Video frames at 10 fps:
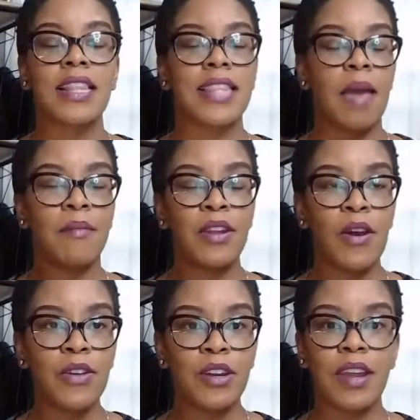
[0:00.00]
Let me
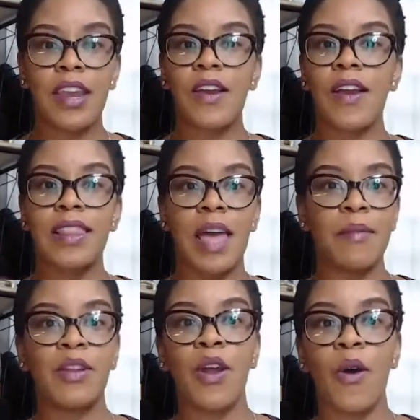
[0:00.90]
know you're here.
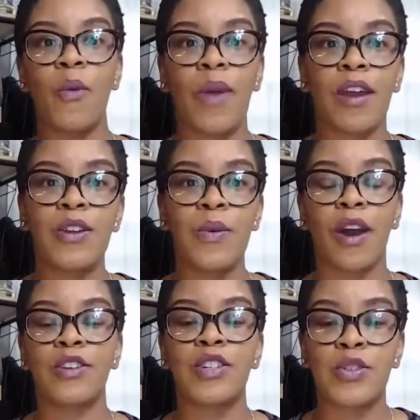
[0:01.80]
Let me know where you
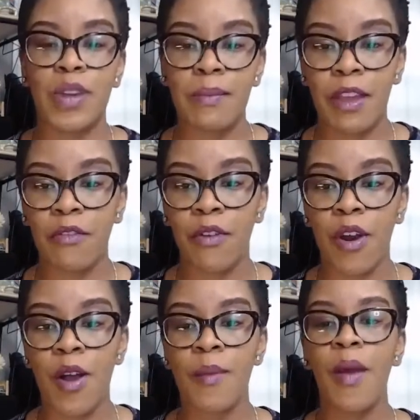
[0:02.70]
are streaming
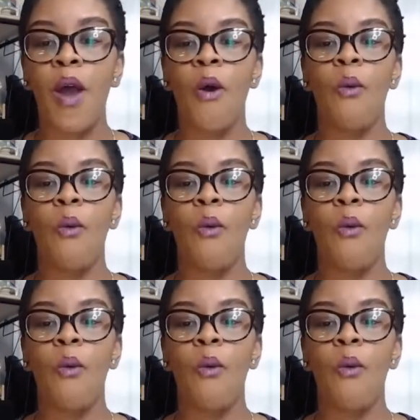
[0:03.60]
from.